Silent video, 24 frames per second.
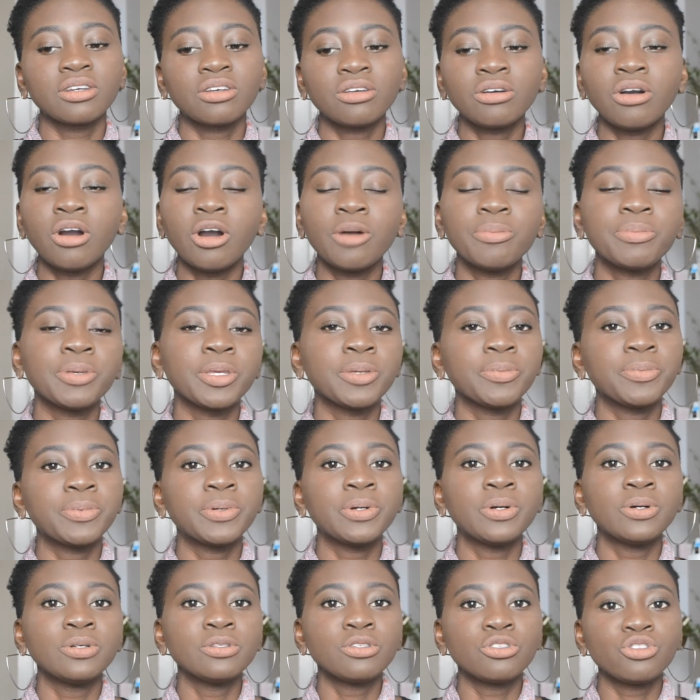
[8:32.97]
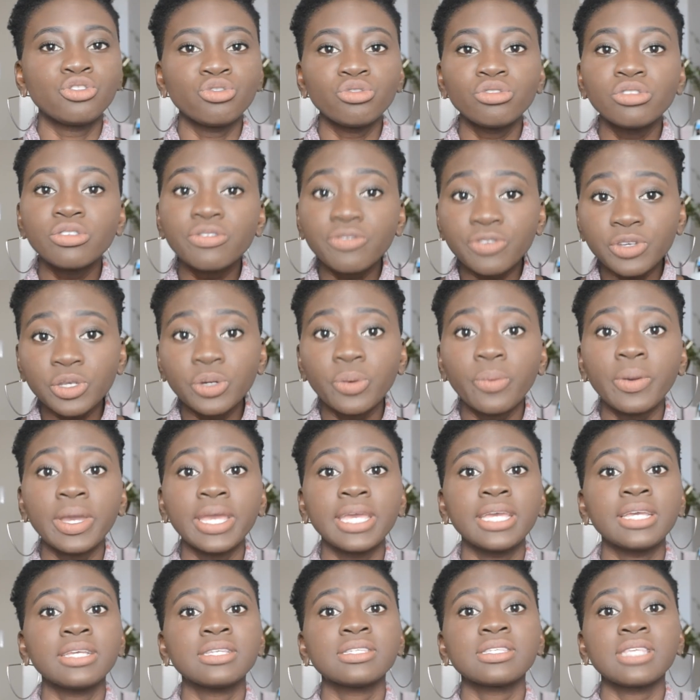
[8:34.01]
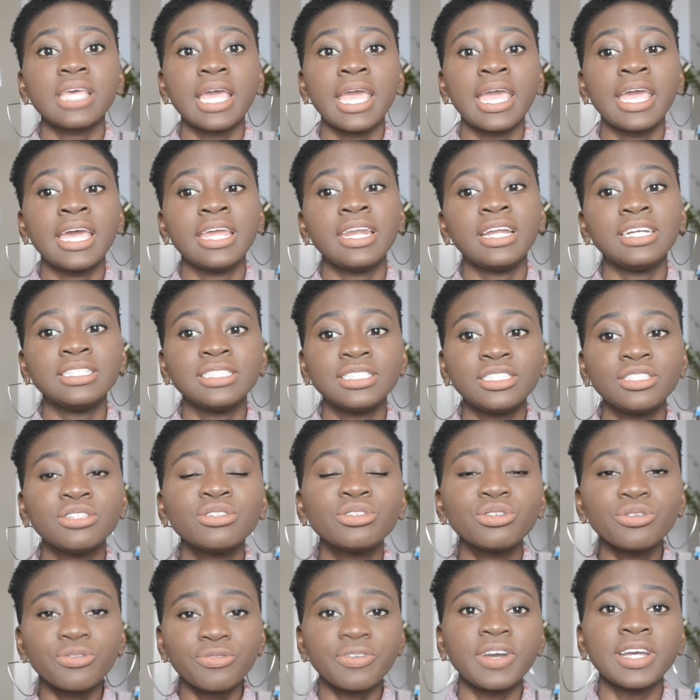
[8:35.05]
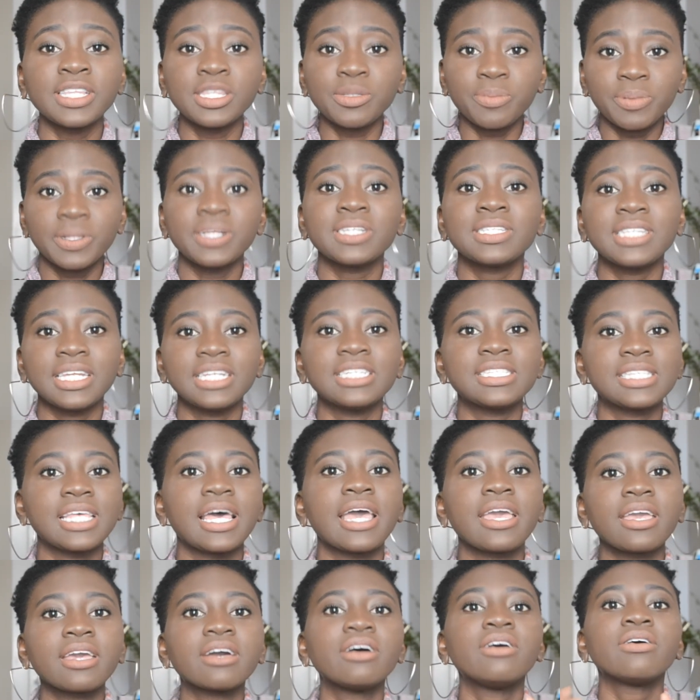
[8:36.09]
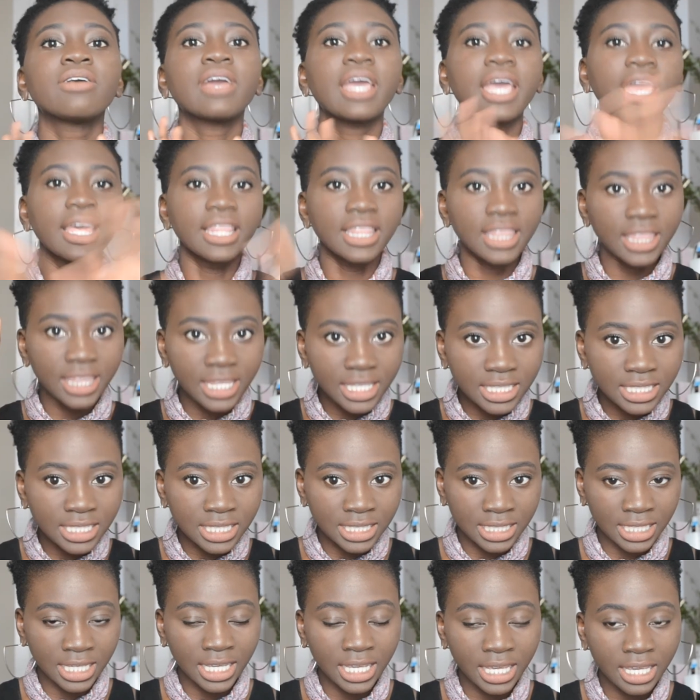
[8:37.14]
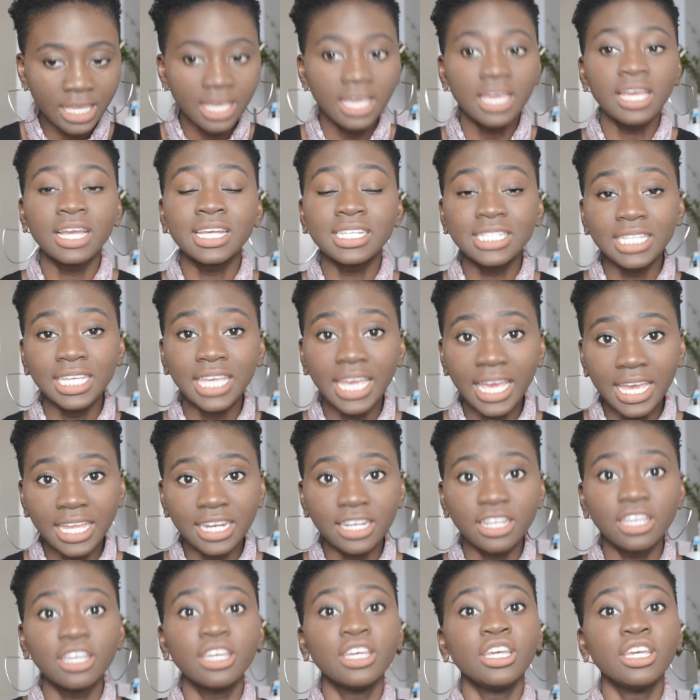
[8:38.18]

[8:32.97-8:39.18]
Call people. Do the viewings. And until you find the place that is like, okay, this is it. Because again,